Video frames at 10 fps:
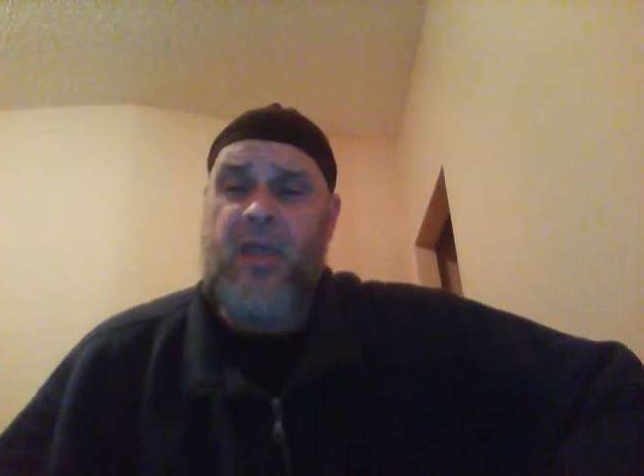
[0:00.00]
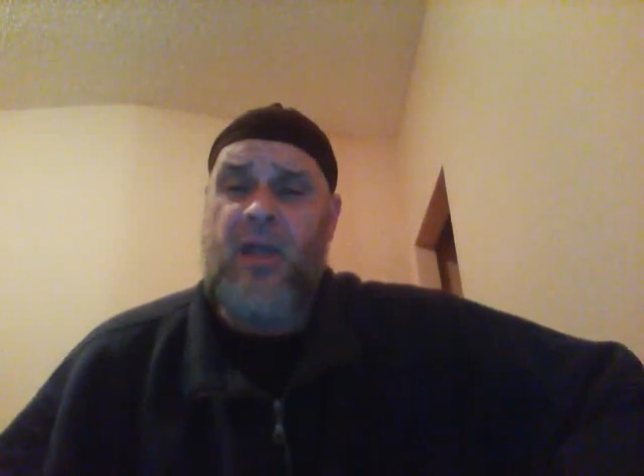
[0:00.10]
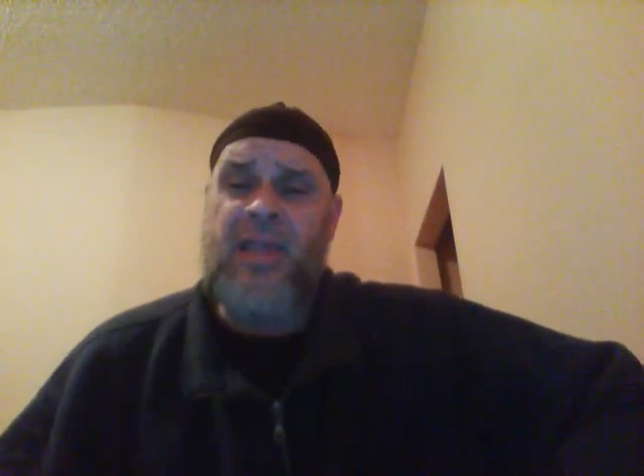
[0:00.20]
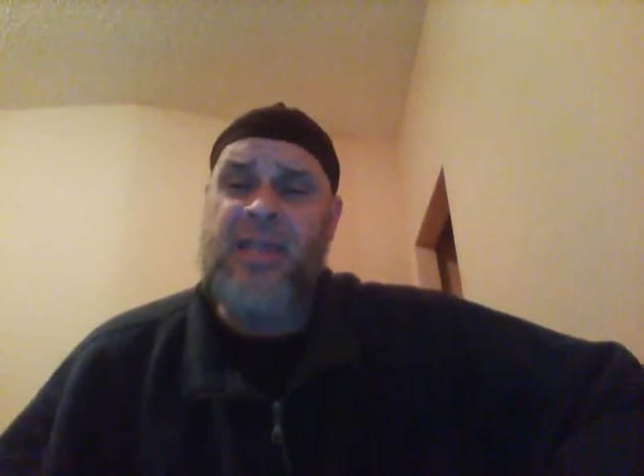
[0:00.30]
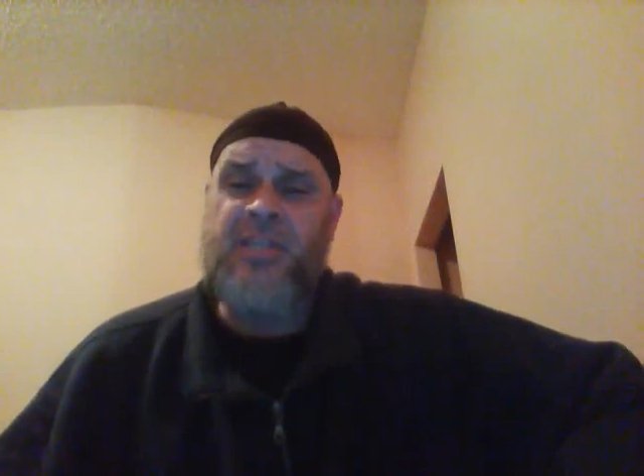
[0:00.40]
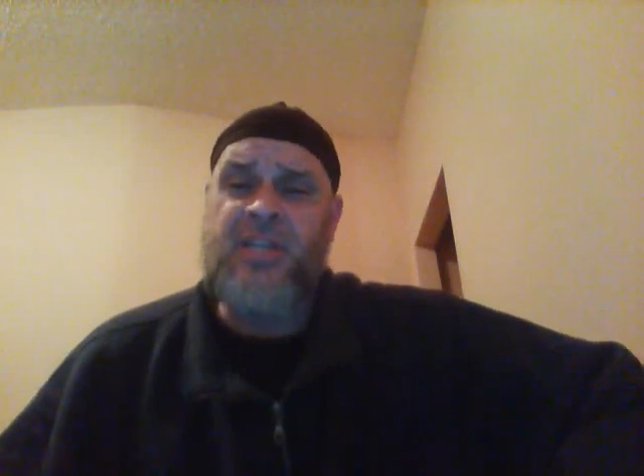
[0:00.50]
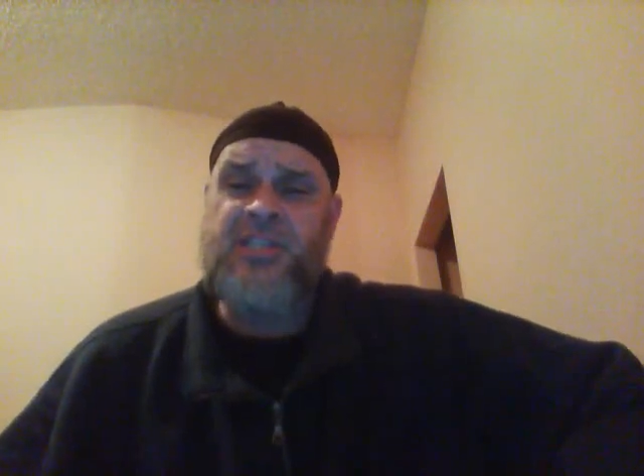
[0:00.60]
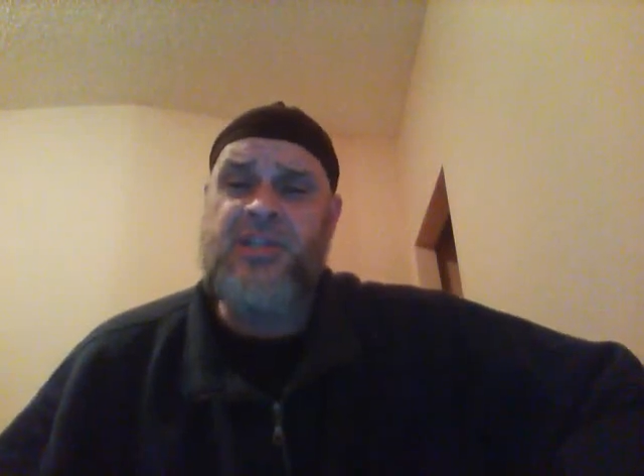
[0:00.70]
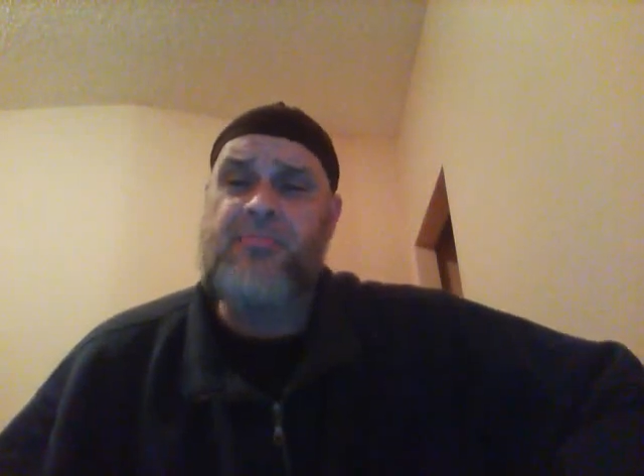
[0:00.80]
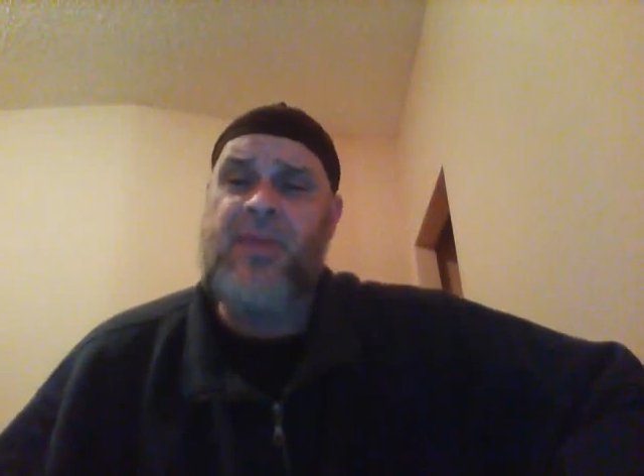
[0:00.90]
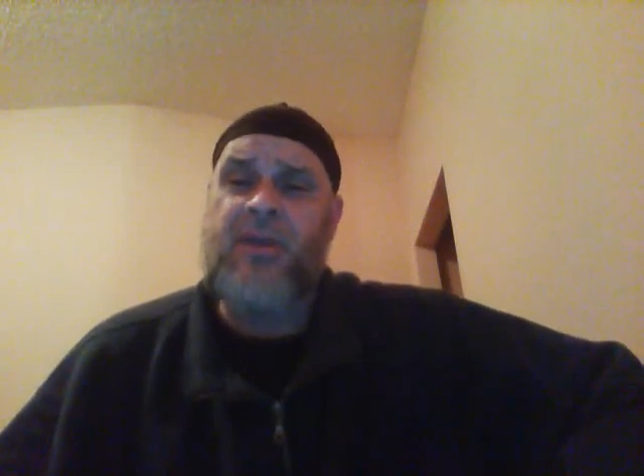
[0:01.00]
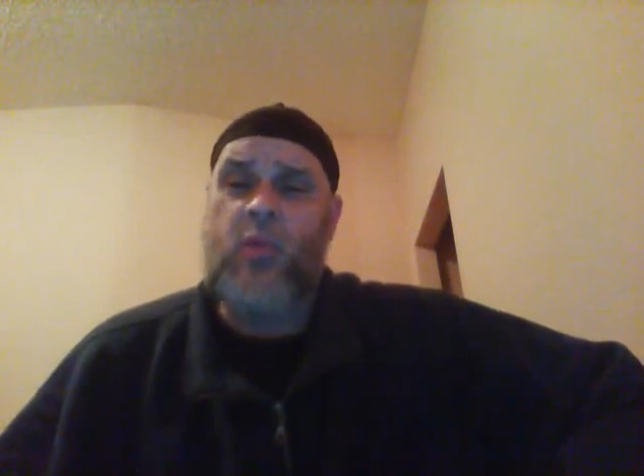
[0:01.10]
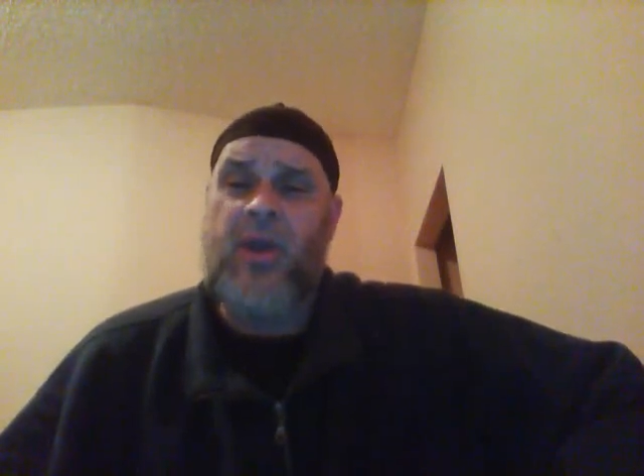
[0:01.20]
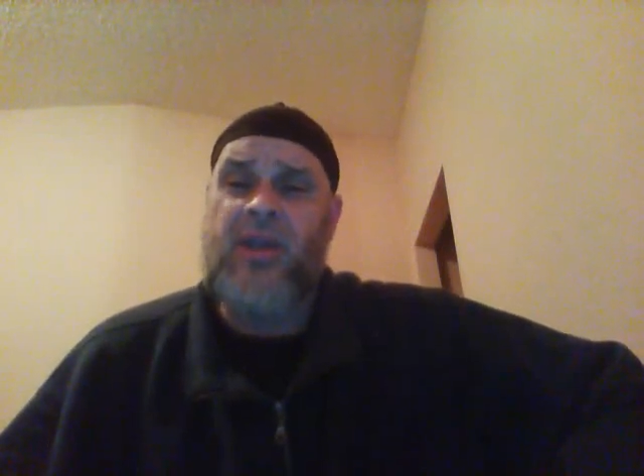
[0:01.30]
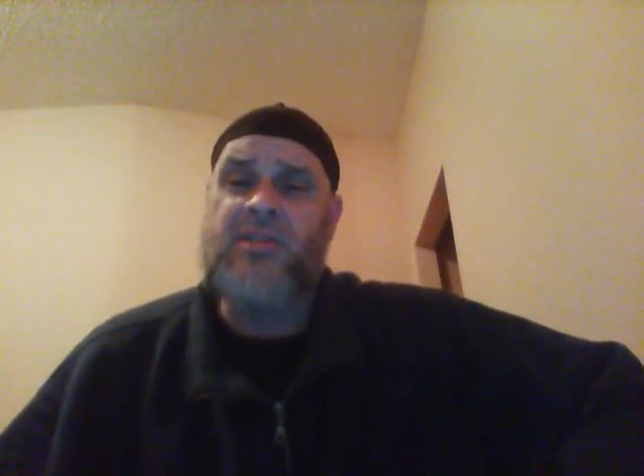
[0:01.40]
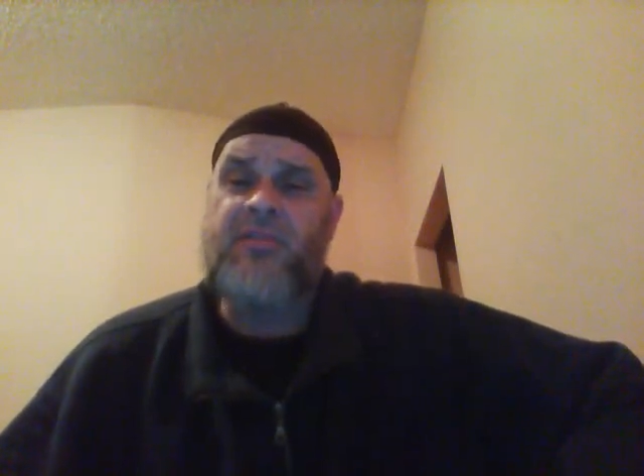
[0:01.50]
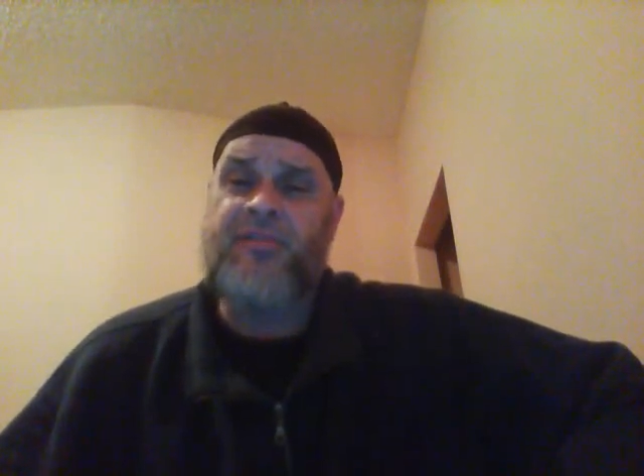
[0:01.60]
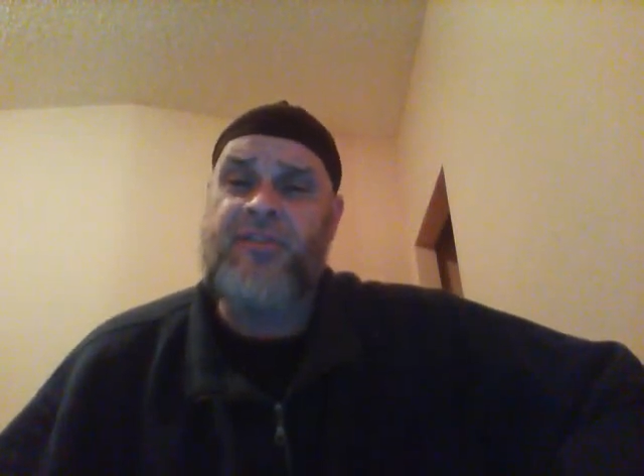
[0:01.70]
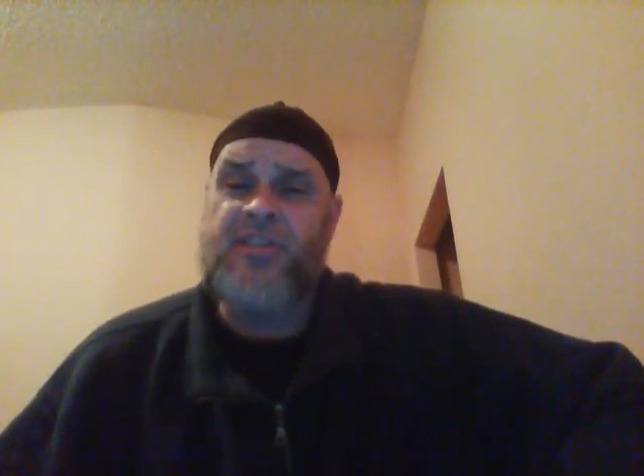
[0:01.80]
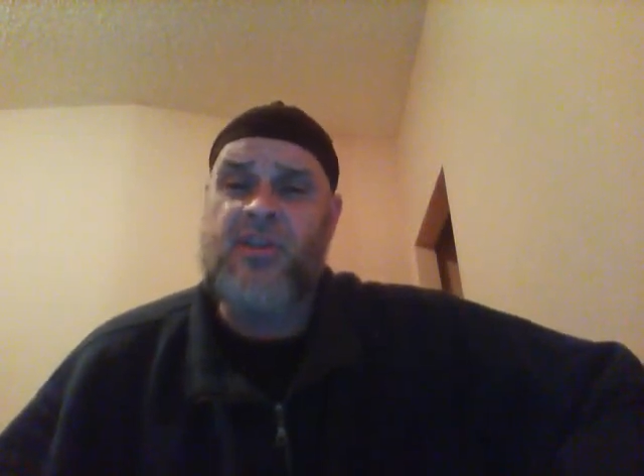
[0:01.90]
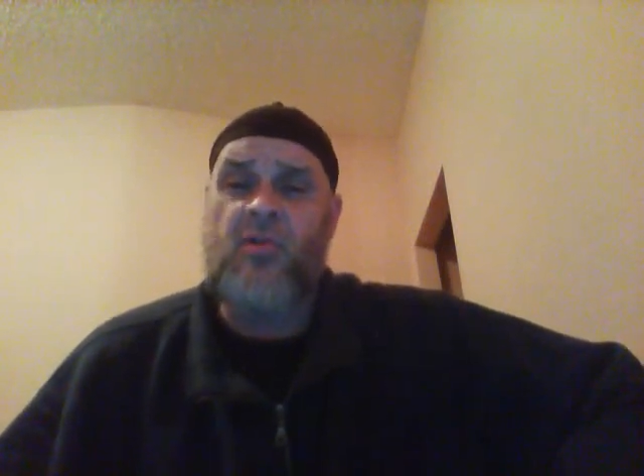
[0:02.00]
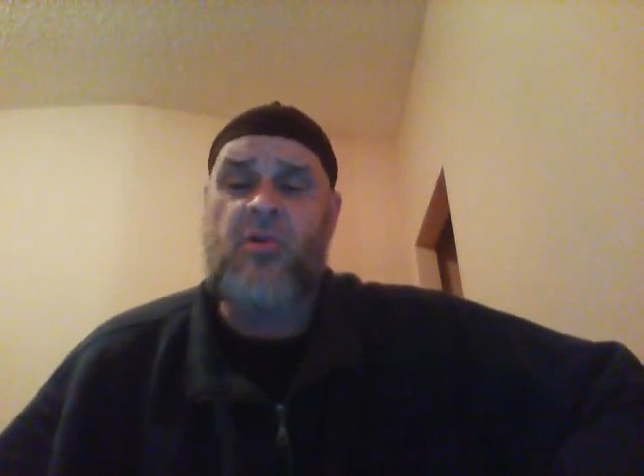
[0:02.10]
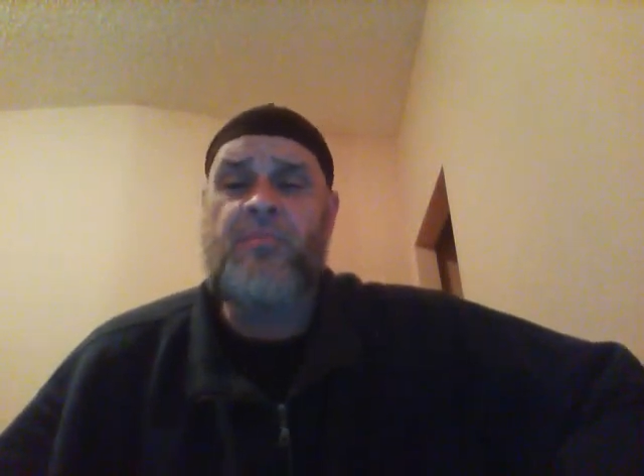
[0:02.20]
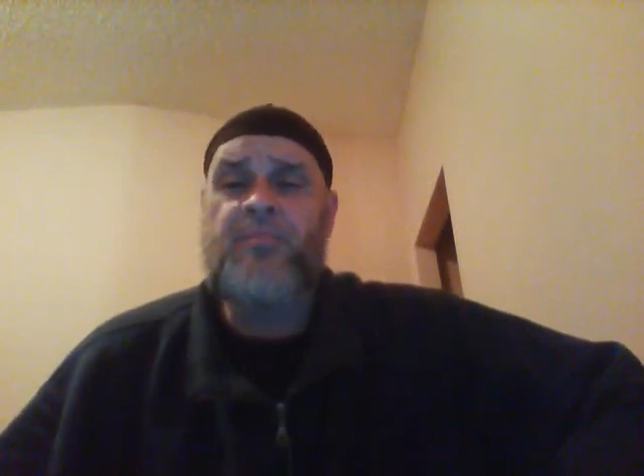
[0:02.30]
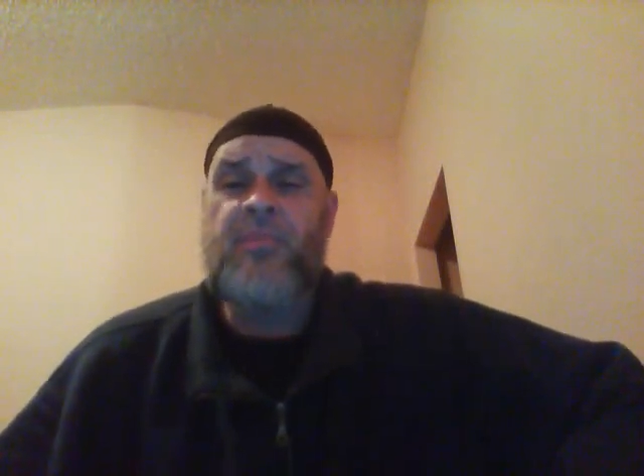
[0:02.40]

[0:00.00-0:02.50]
A laziness in many ways, physical,